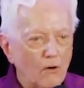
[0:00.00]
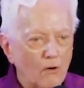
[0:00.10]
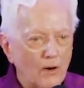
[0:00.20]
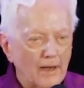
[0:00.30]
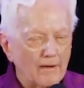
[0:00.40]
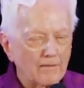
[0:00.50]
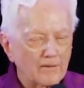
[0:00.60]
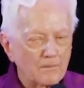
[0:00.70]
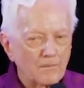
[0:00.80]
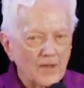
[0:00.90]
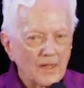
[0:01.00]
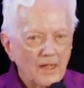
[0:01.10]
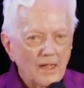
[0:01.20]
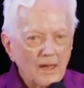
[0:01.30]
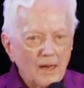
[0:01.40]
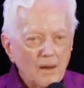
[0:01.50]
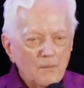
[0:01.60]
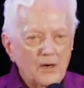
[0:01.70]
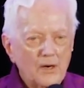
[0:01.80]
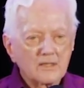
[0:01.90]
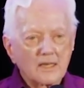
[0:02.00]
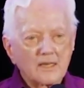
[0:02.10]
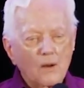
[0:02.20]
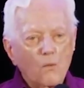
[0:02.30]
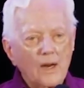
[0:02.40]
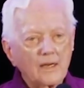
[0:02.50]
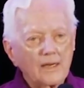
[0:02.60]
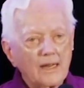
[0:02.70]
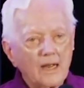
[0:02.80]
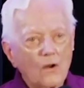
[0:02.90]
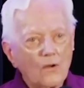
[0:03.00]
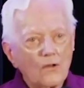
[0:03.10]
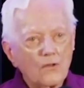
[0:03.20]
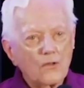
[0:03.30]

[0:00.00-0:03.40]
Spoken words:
all have. Because as I went down,